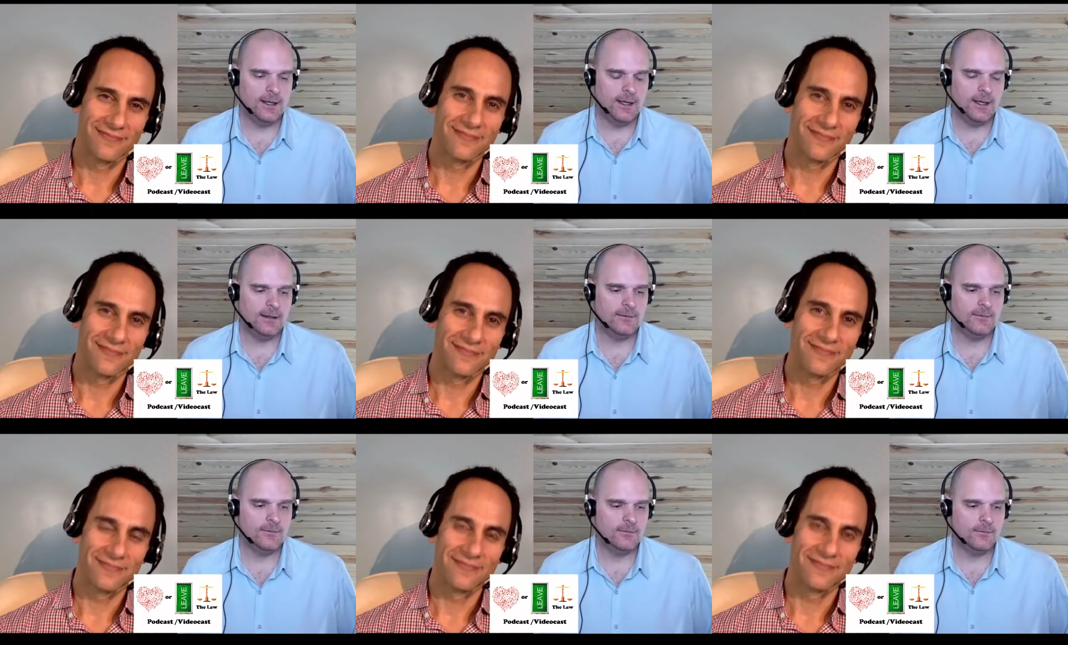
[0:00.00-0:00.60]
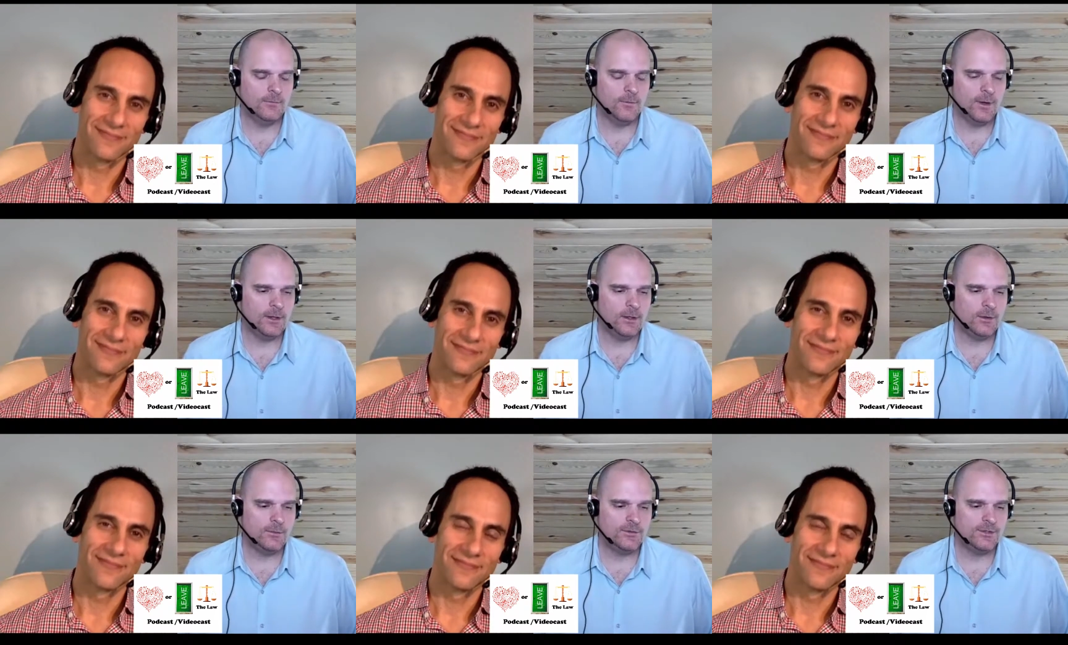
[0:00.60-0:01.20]
Speaker 1: And when
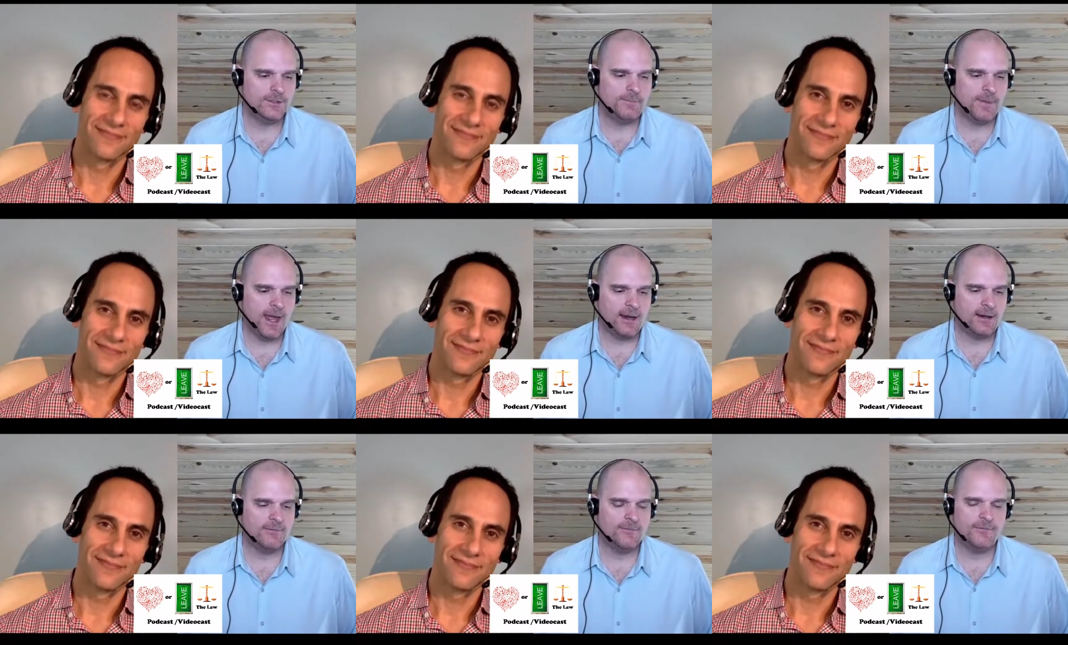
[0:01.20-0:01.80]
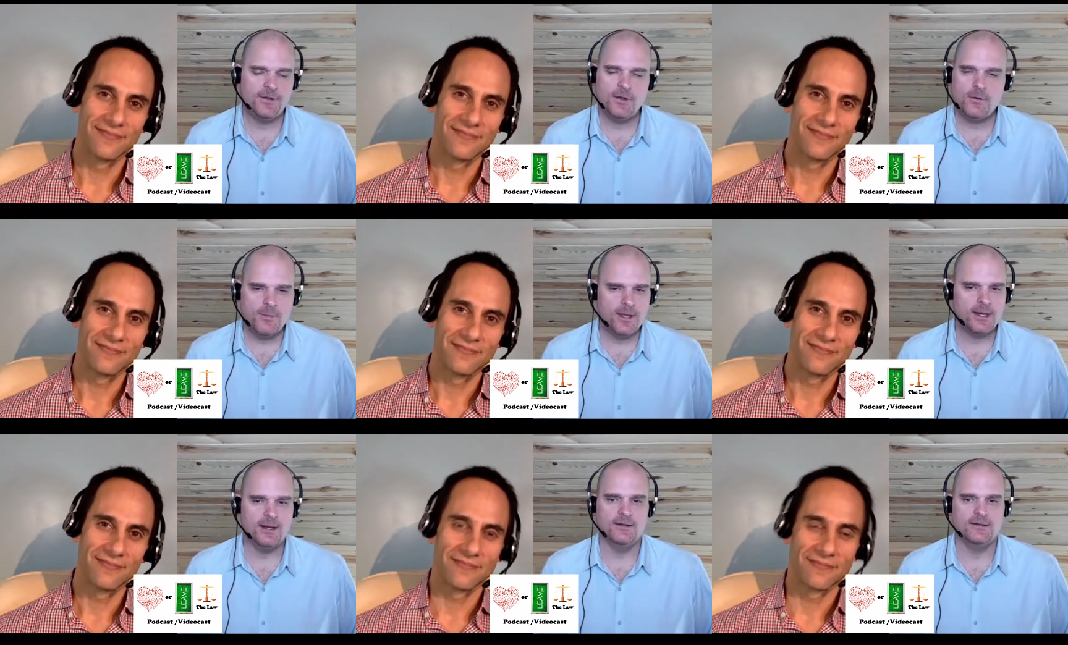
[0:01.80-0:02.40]
you spend a few
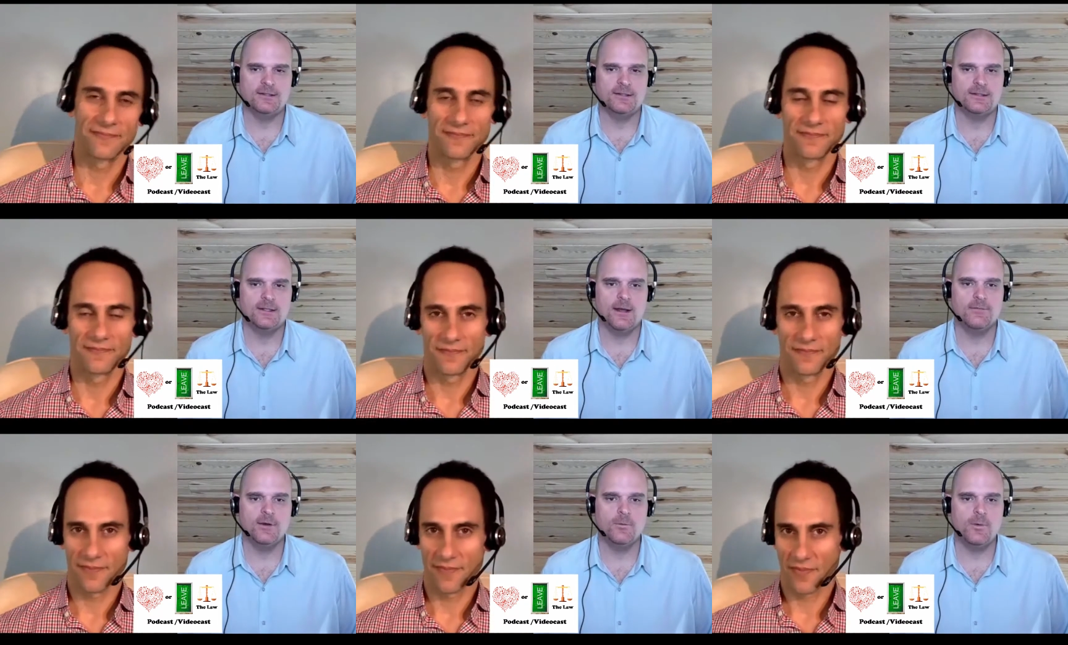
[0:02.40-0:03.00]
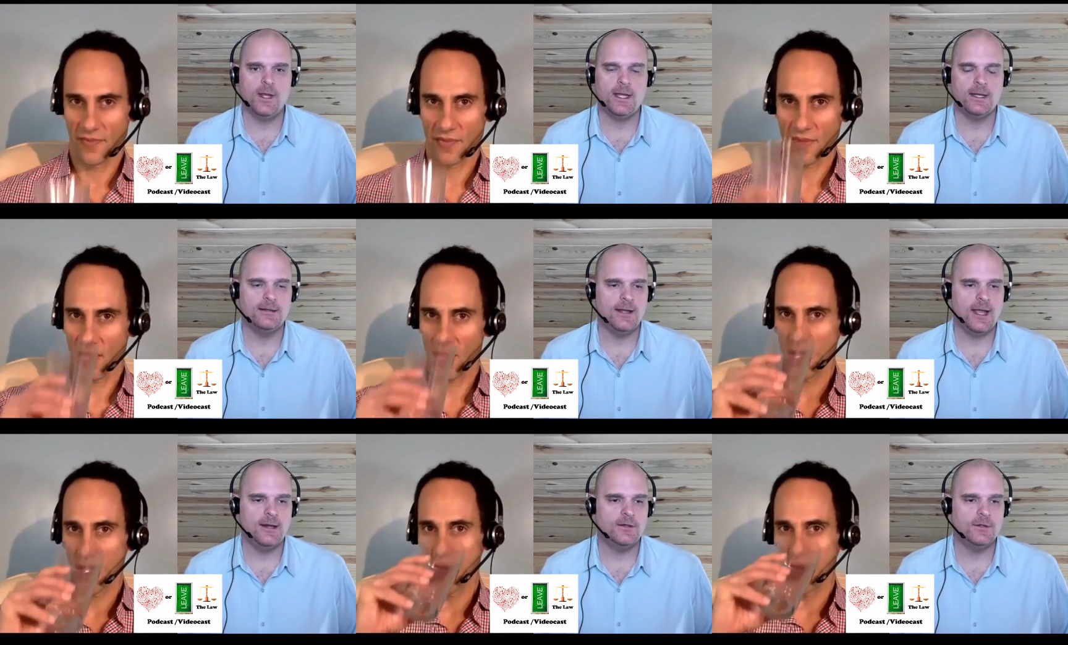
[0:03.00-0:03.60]
minutes every week and
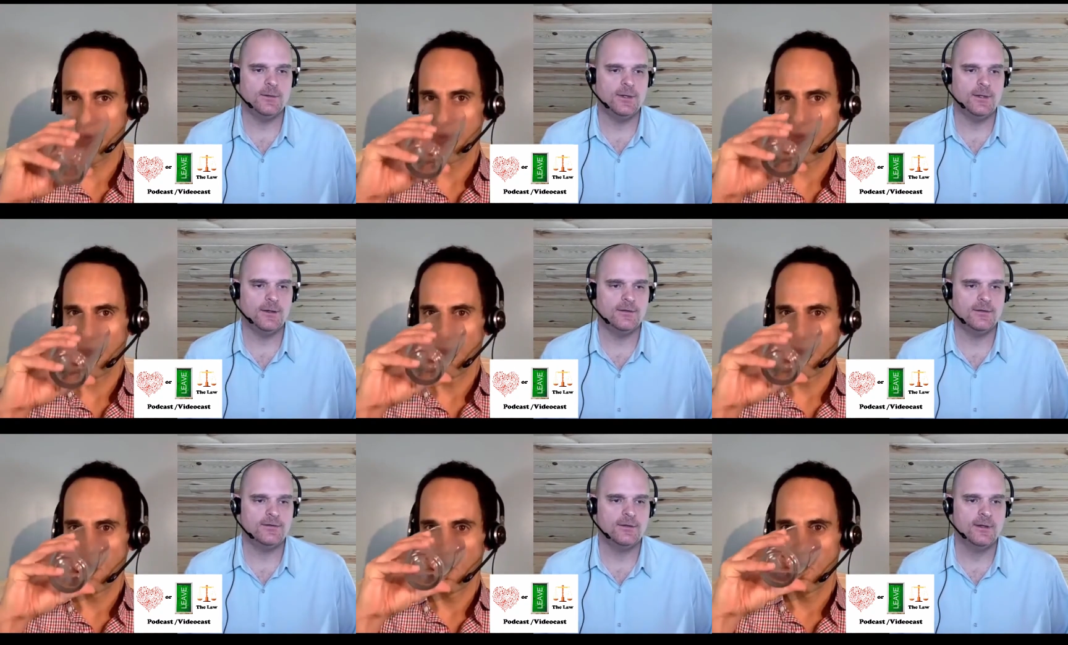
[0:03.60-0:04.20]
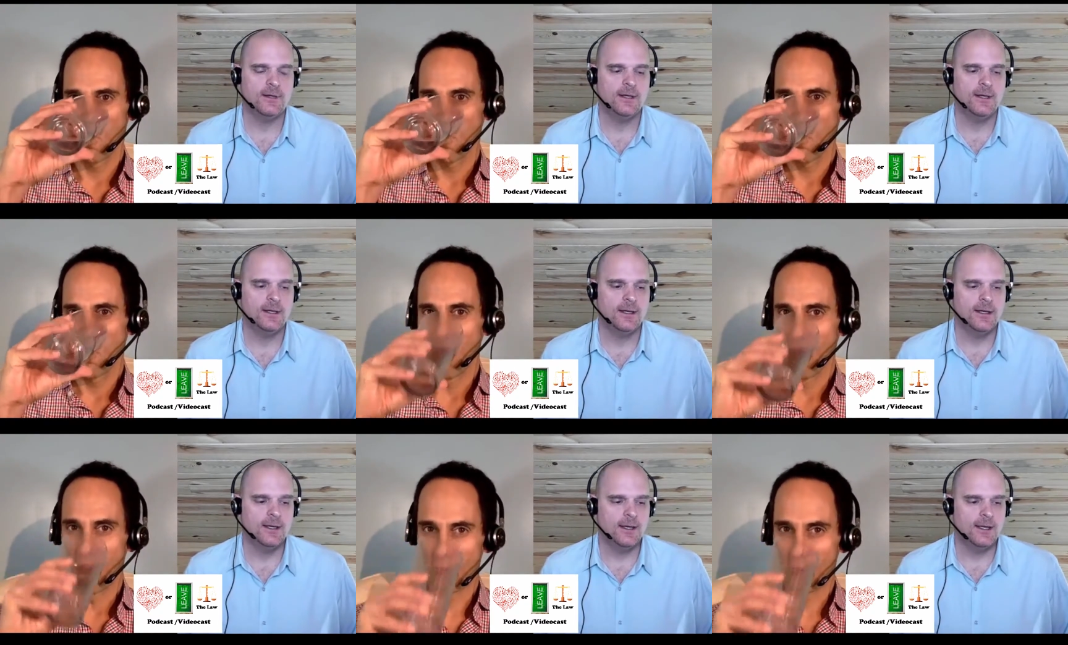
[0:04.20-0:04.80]
day doing this,
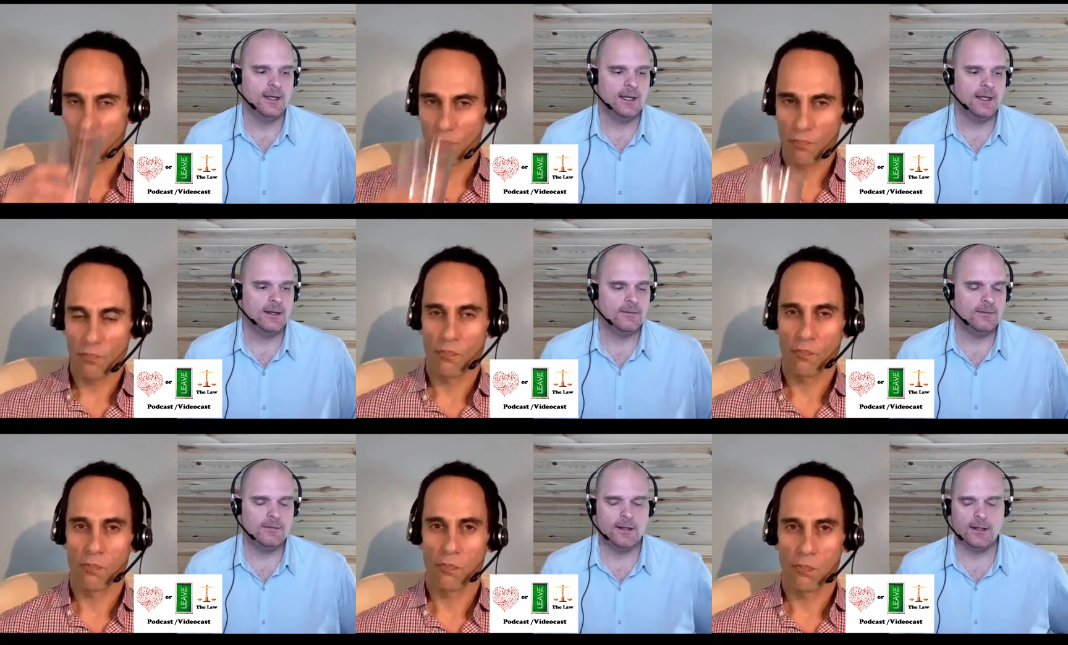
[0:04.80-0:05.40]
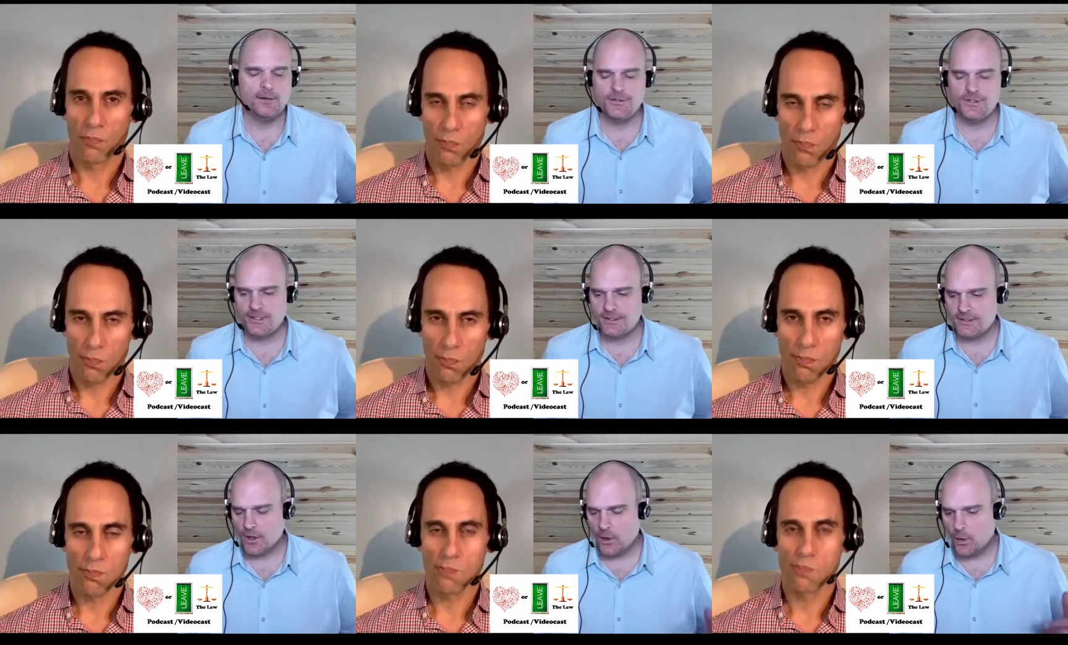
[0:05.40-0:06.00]
it it
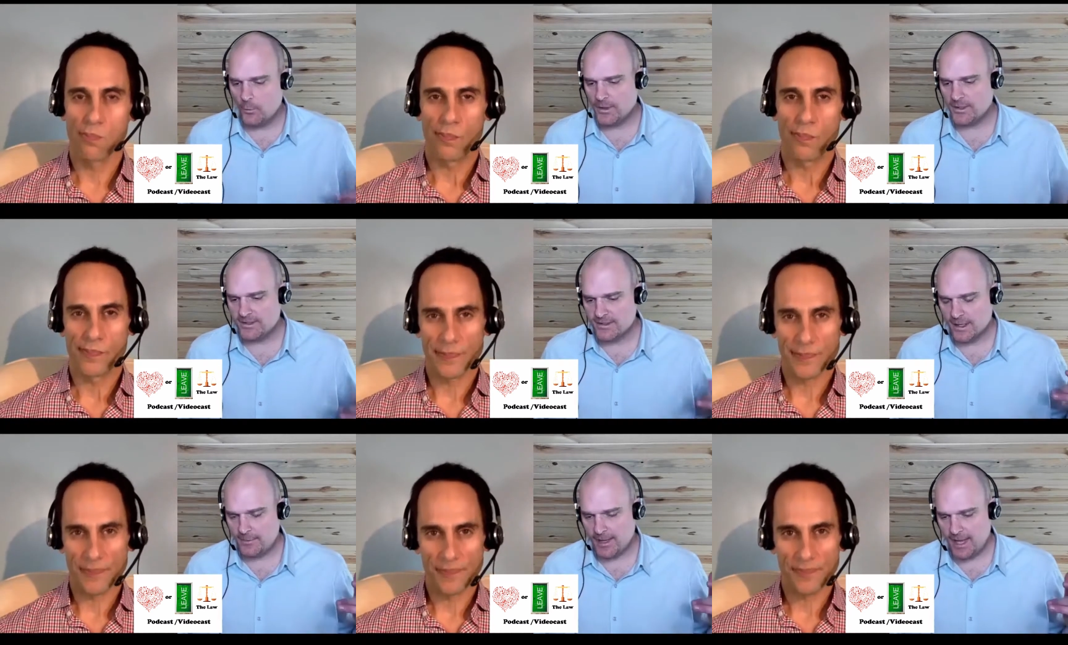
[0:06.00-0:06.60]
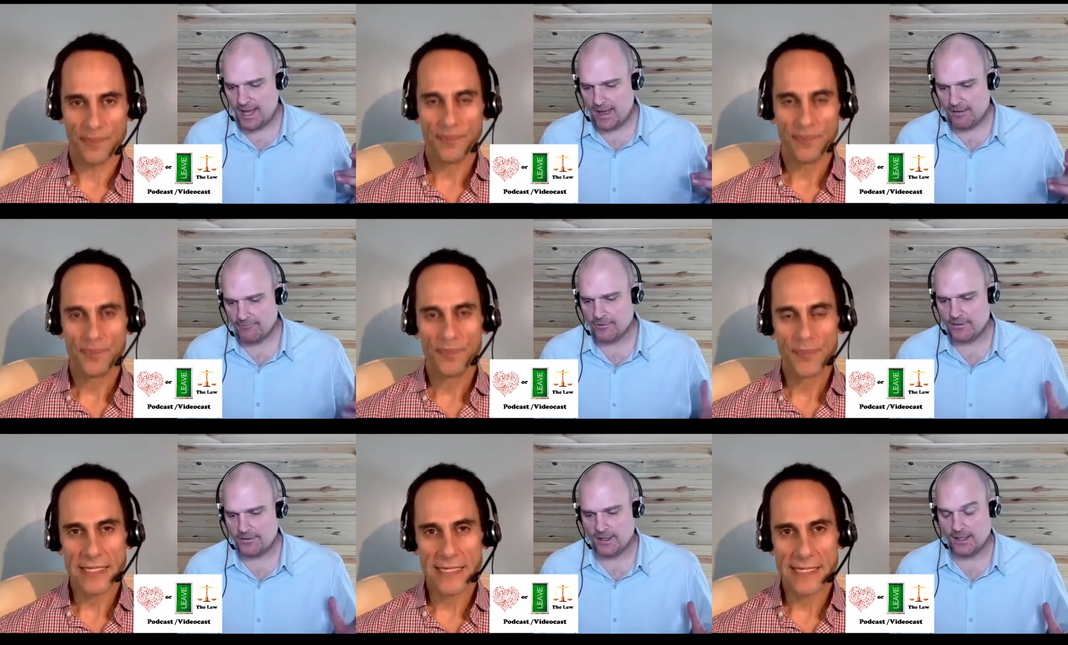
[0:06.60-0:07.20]
just opens up
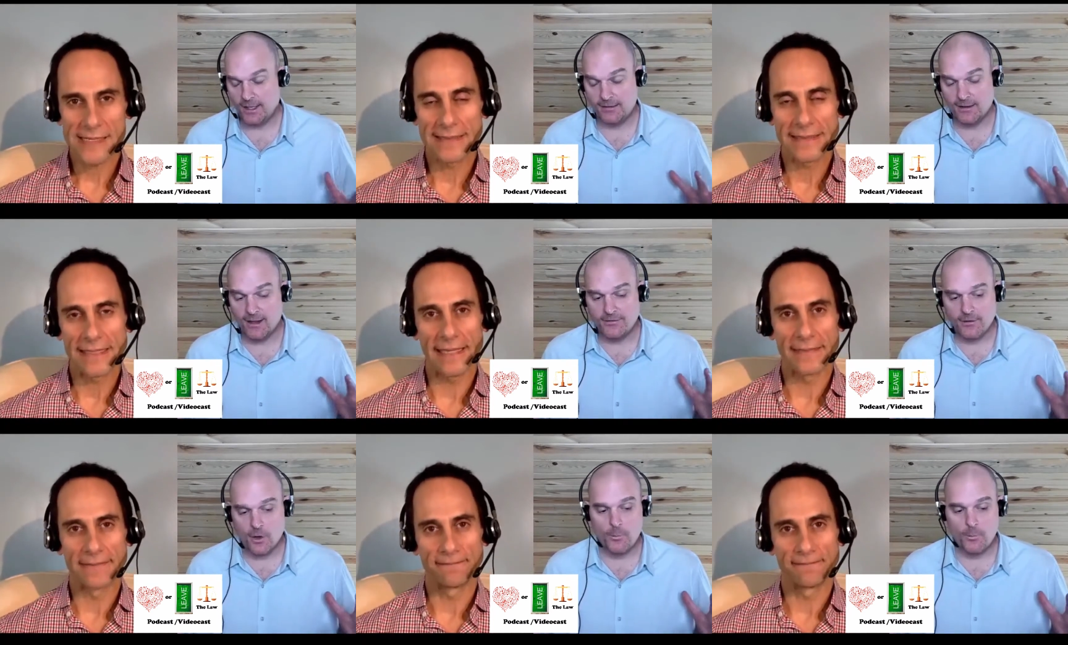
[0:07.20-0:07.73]
everything. It does yeah.